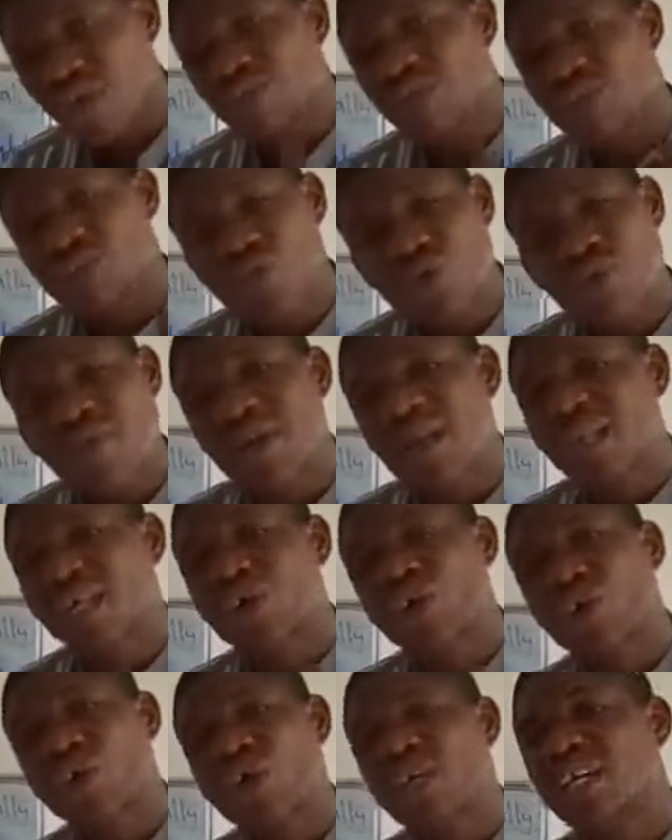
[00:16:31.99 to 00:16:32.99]
of so many
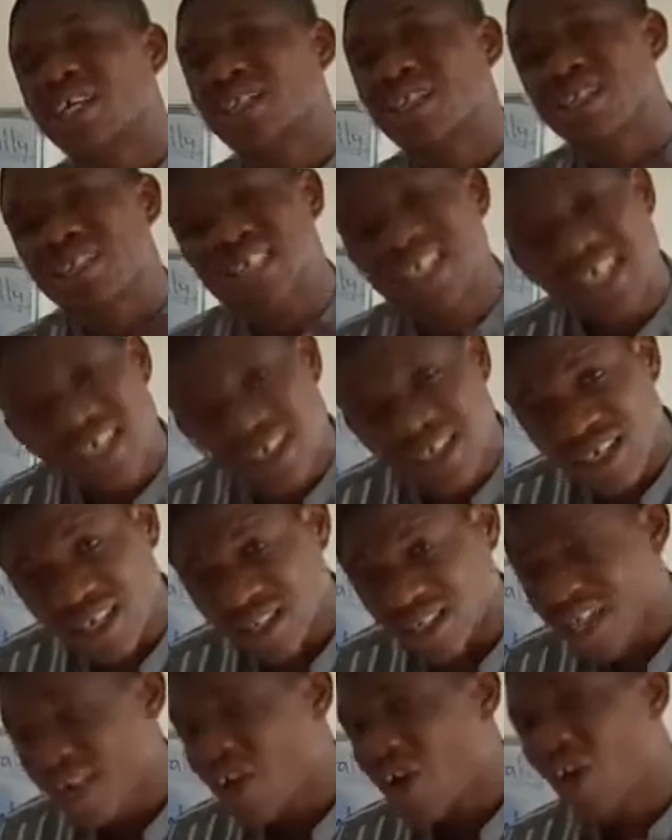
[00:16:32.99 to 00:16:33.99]
chronic
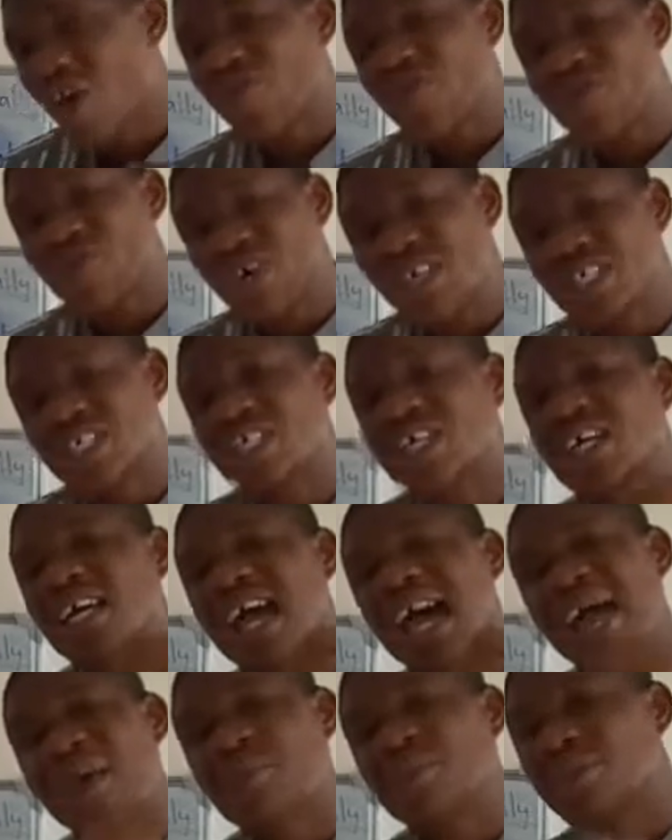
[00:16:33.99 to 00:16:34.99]
diseases, of which
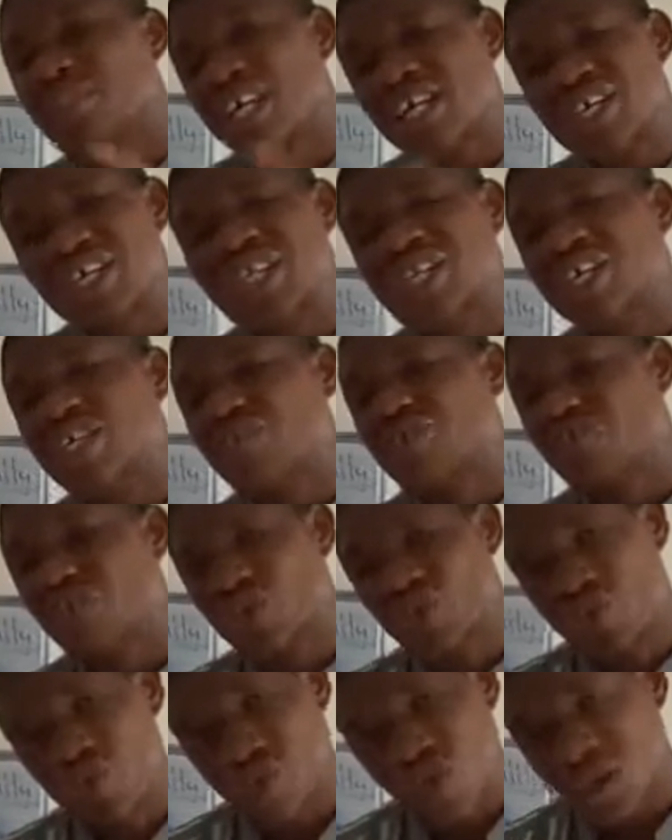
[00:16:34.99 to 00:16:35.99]
hypertension is
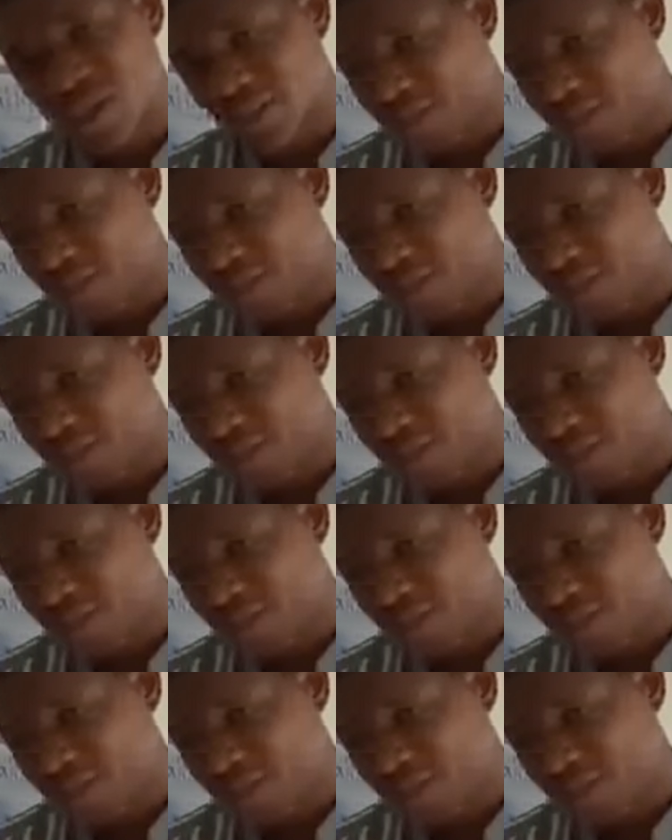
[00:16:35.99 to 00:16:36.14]
just one.